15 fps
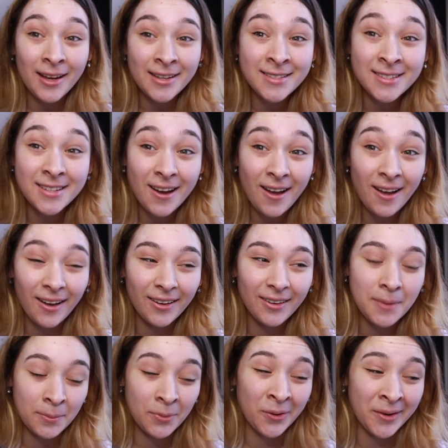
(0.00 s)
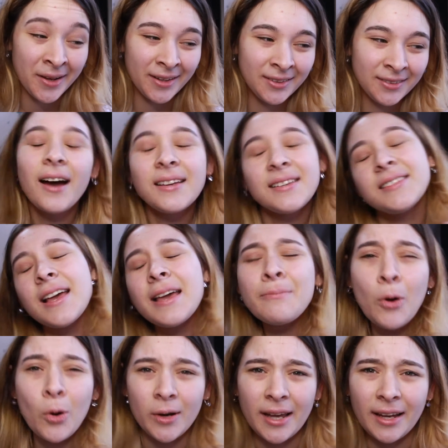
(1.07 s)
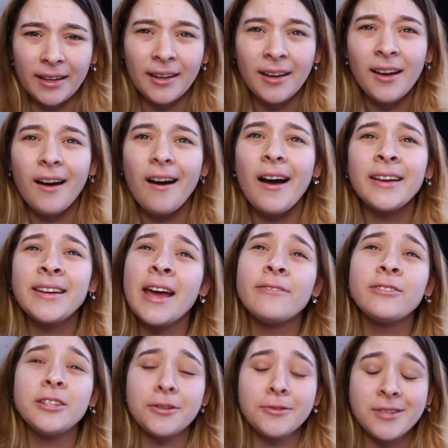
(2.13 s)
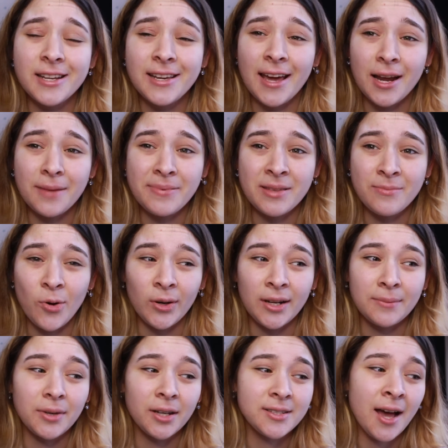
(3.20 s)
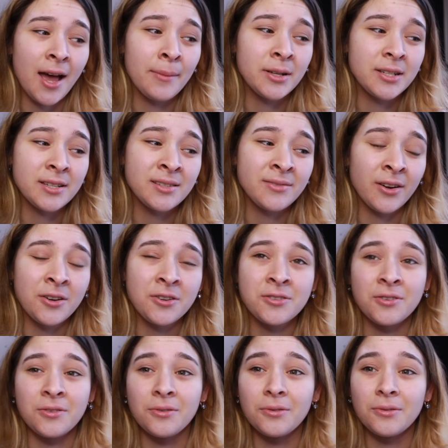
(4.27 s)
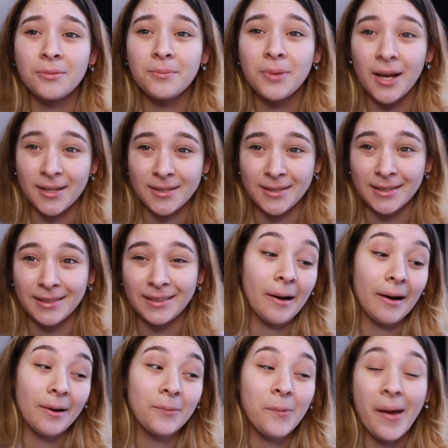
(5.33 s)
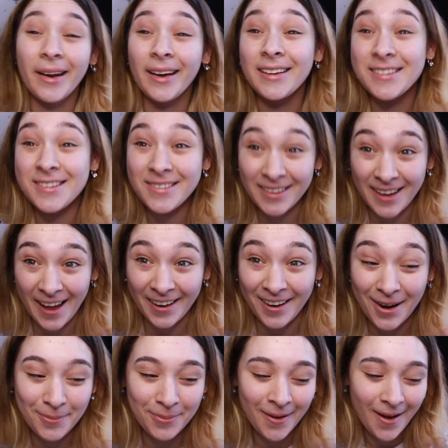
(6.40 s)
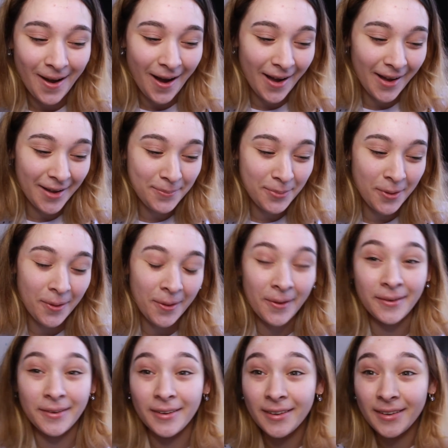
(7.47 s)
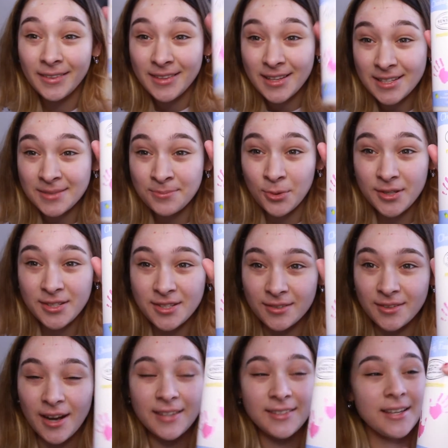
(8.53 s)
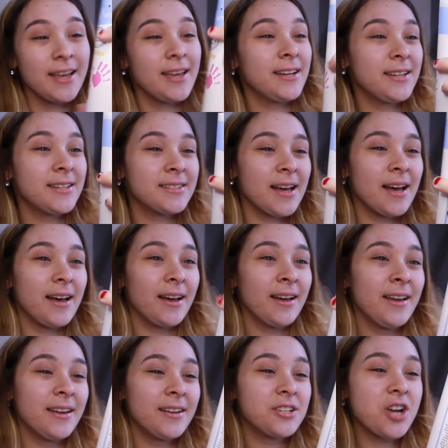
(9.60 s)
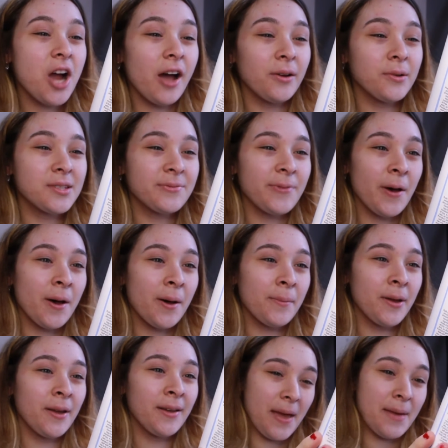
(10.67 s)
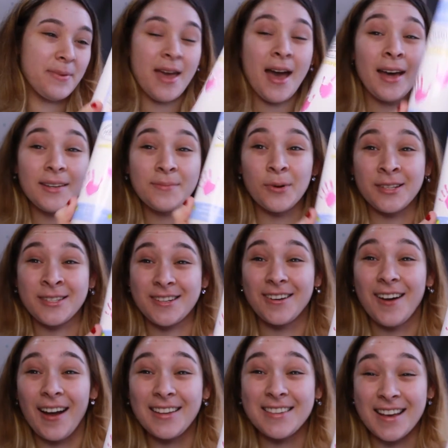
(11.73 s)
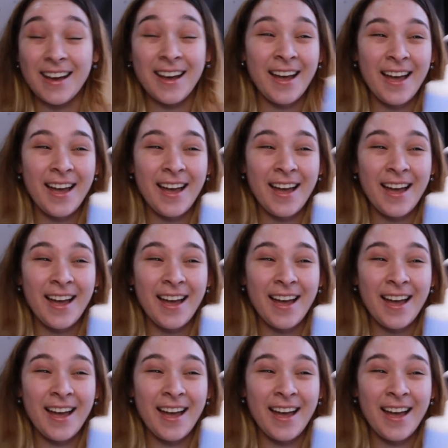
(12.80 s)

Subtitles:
I start my morning. I say morning. I never usually get up in the morning because I am a dysfunctional person. But when I do get up, I put on this moisturiser. It is a Child's Farm baby hand moisturiser